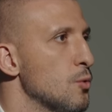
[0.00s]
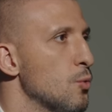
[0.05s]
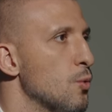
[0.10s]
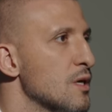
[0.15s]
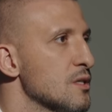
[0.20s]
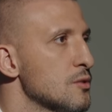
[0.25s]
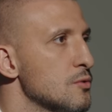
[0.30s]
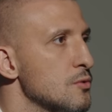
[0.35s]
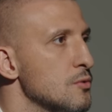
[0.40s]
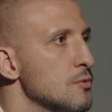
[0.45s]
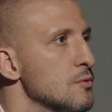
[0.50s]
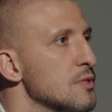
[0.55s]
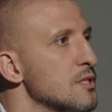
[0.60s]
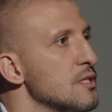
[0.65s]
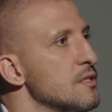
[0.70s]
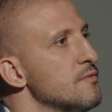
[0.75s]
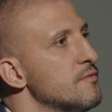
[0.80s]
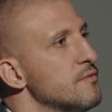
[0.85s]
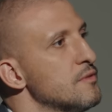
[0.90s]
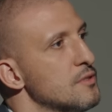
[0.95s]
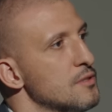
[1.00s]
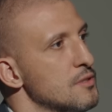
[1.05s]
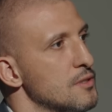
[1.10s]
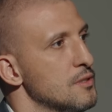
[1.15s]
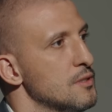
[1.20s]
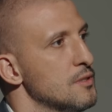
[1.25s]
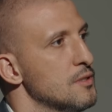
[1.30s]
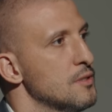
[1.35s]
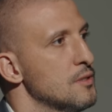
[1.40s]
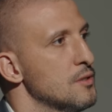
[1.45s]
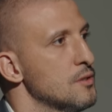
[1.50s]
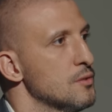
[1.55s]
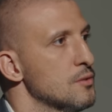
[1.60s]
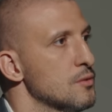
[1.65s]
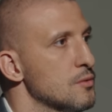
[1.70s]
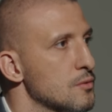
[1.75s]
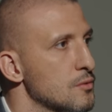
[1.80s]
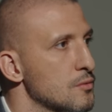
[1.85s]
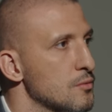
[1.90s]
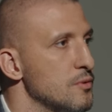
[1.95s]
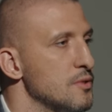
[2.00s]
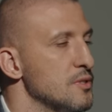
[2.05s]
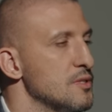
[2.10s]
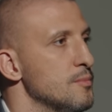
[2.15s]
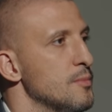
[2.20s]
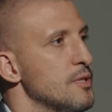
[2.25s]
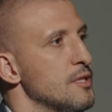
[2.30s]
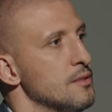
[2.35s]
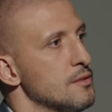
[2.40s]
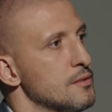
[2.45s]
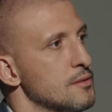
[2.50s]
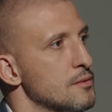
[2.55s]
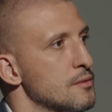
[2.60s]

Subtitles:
What do you give this man?